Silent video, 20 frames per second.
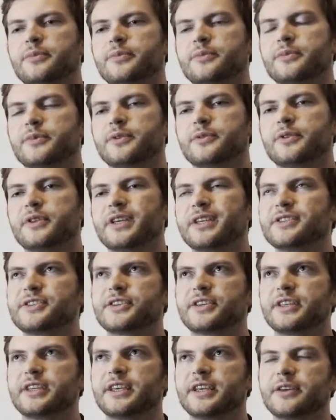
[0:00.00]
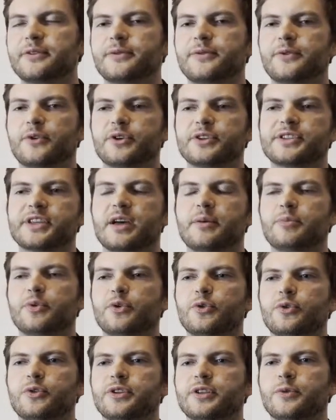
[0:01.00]
things in Git, for
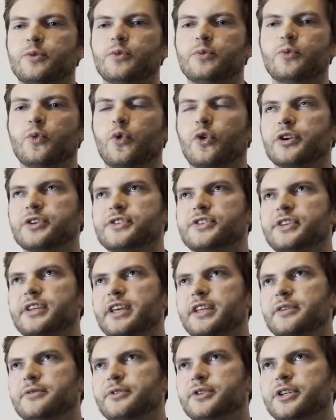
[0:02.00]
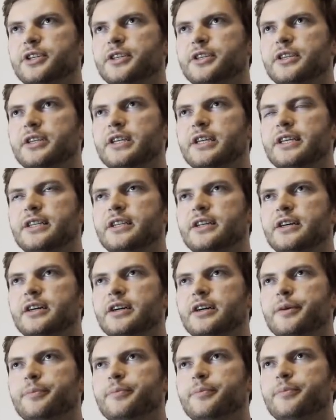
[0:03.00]
example, that works natively in
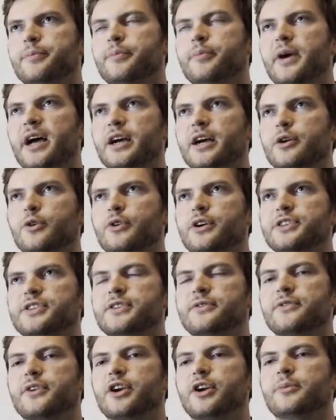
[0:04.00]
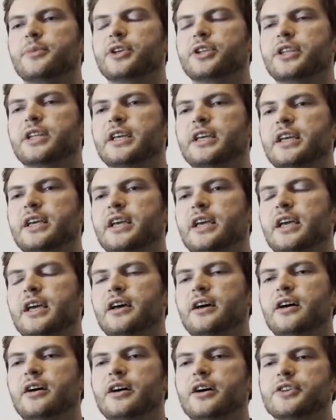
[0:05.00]
Mac OS environment.
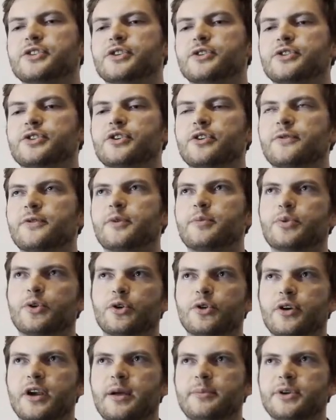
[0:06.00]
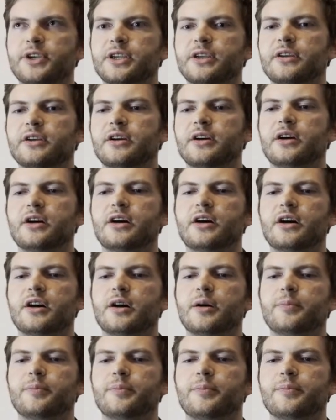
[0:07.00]
So it's good for programming.
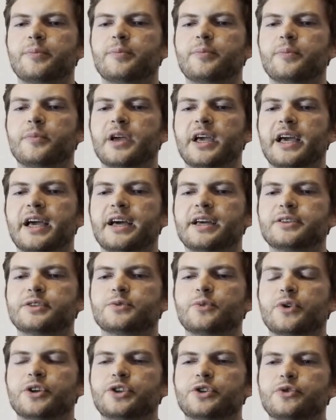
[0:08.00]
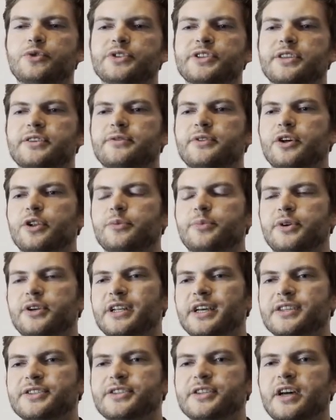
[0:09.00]
And when you use a developer
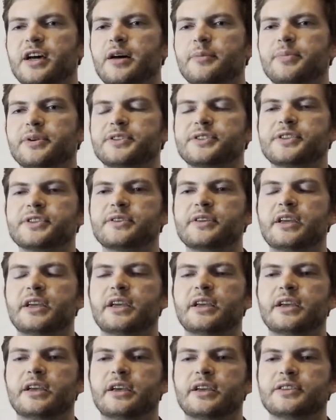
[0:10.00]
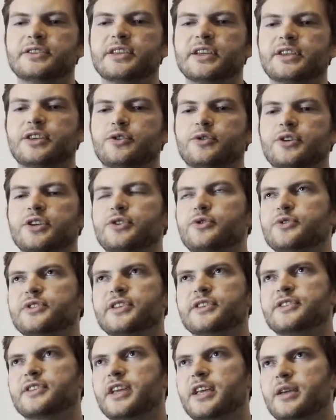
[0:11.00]
desktop, it's like you can use
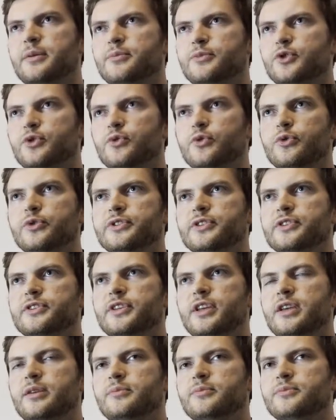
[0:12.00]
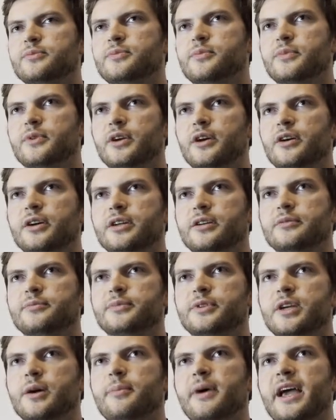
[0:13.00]
the same tools, the same
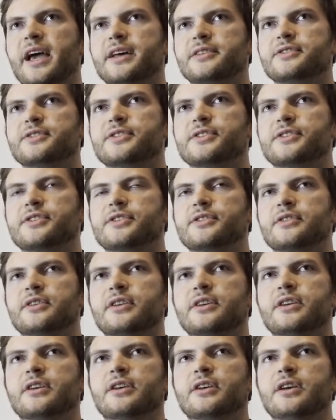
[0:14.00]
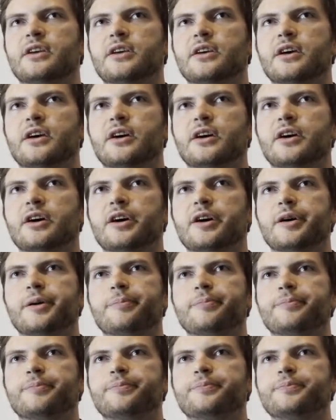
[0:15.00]
commands, the